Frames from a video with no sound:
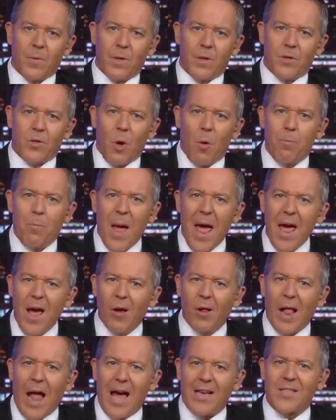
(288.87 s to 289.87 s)
So
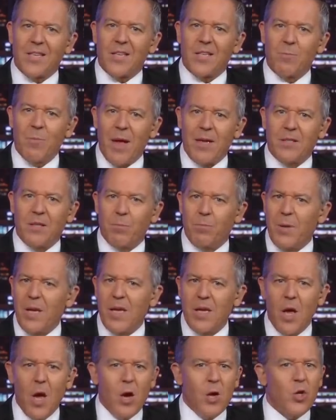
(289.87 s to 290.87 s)
bail, as it's meant to
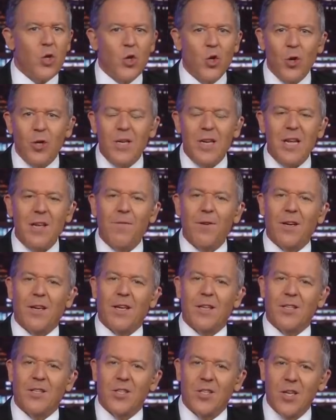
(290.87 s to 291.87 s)
be, shouldn't even
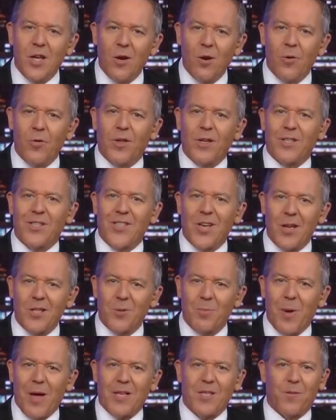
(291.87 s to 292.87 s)
consider the
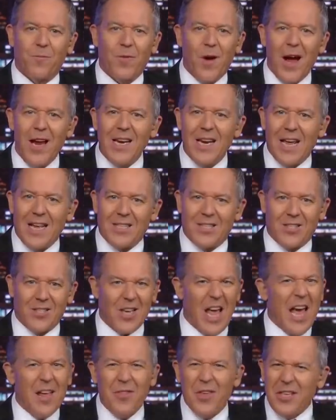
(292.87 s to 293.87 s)
suspect's finances.
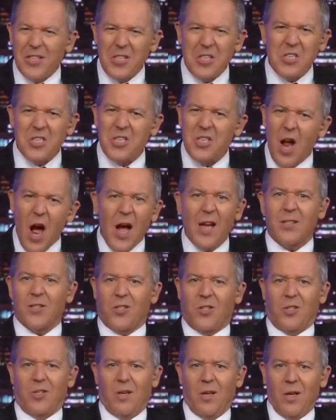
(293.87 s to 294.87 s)
This is
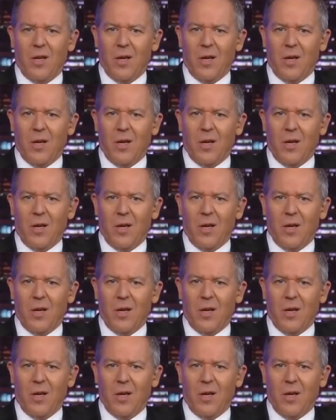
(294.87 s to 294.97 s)
nuts.